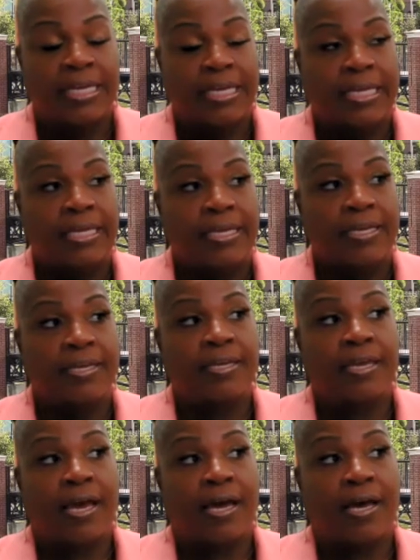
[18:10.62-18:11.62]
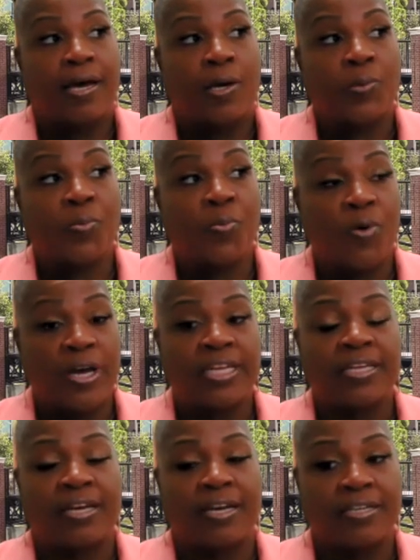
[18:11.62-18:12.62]
He
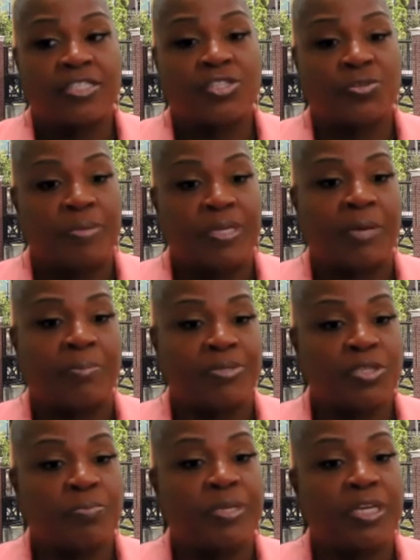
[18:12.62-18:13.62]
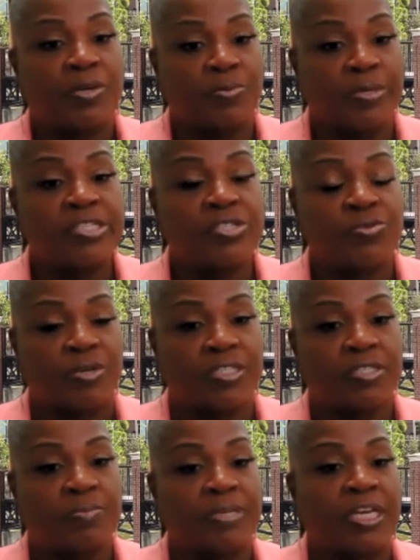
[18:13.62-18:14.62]
wanted us to be able to be a resource,
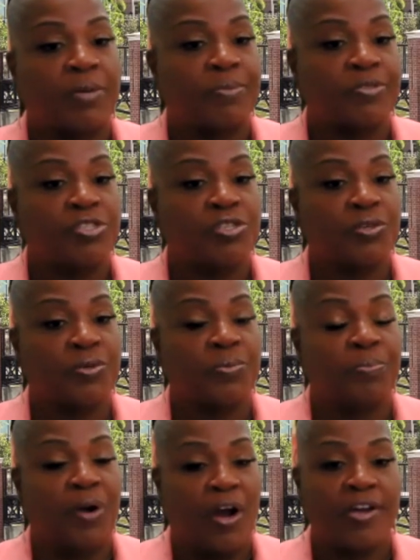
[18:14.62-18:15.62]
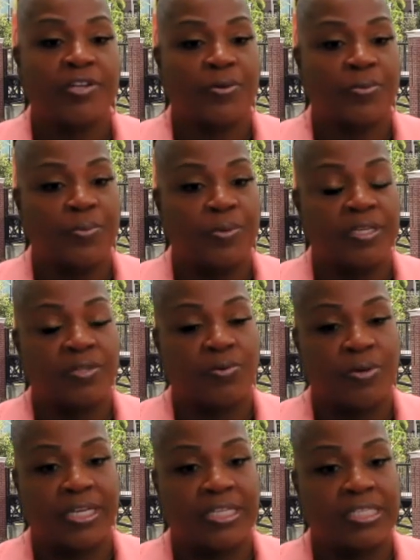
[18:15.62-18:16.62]
to be able to partner with
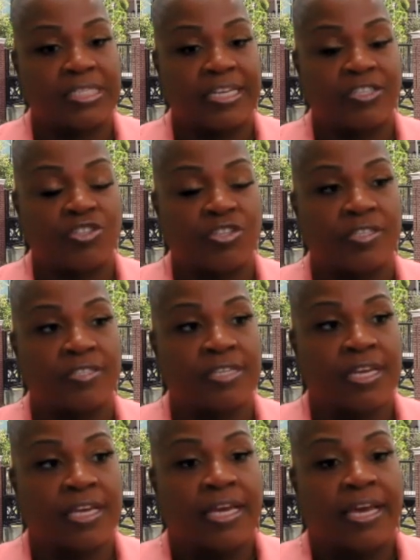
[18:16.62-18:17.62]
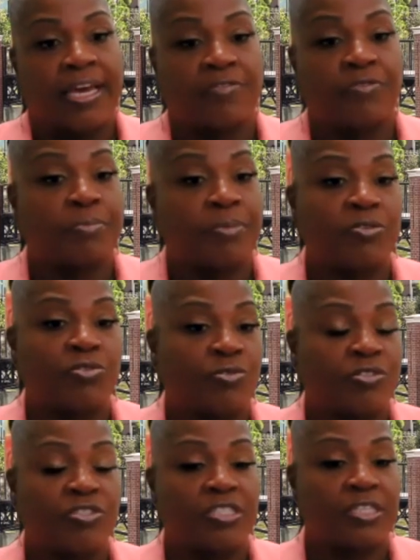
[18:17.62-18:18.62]
organizations, and for Middle
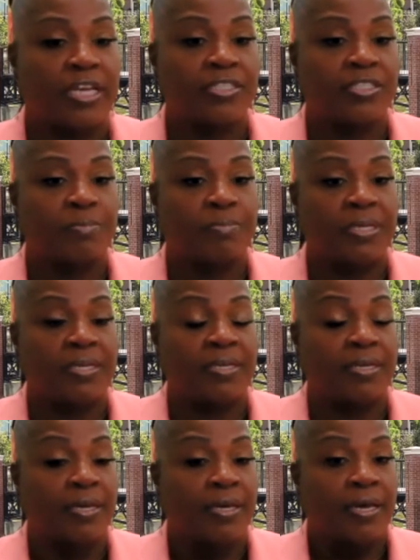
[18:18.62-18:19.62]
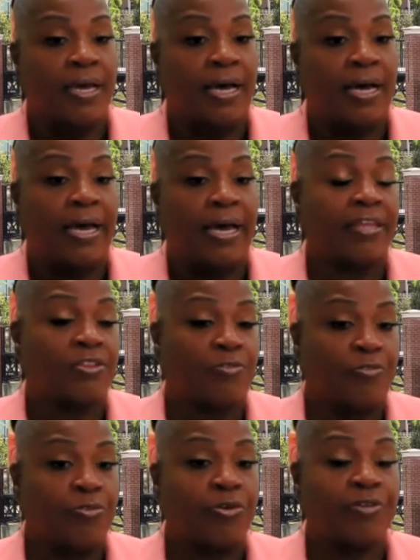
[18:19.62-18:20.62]
Georgia State to be at the
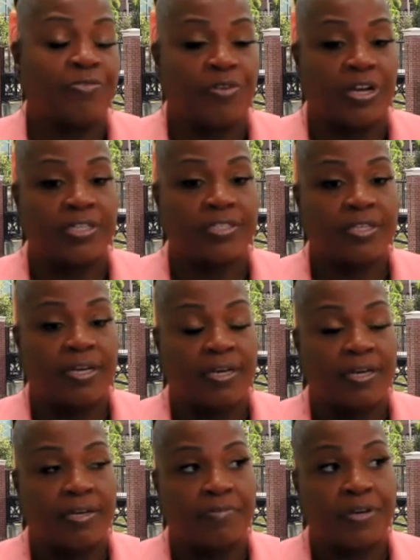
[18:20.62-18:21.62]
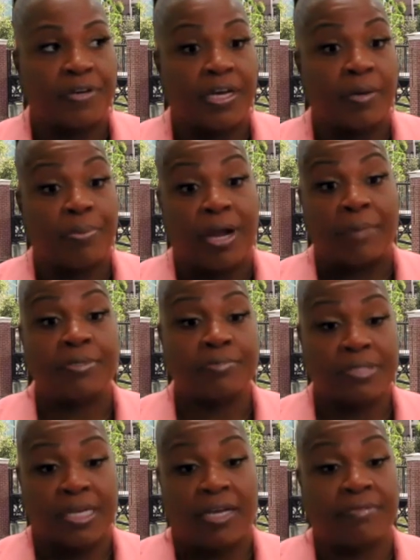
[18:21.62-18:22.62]
forefront of problem
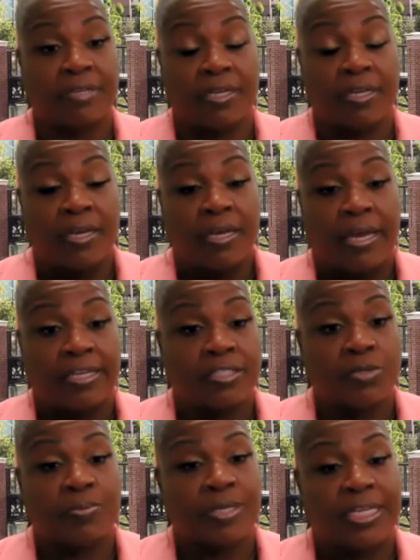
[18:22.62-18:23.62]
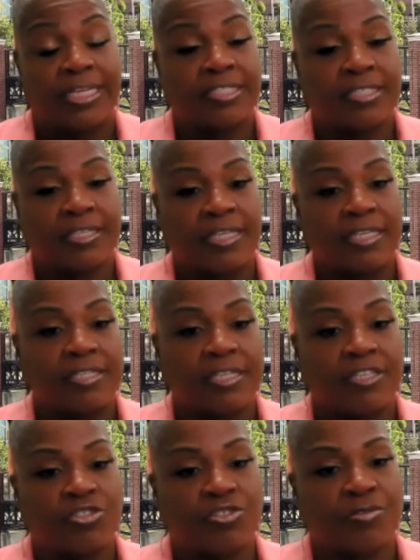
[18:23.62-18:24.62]
solving as it relates to these
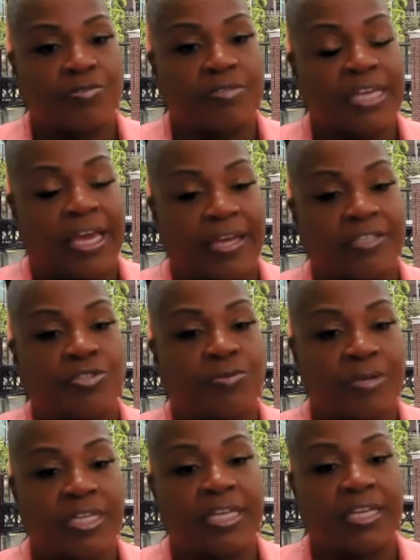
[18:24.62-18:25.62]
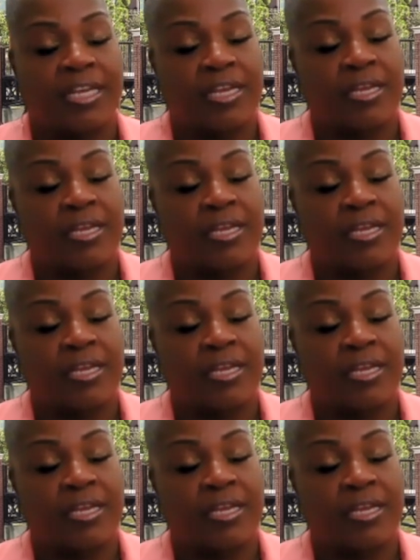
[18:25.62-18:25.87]
issues, and doing it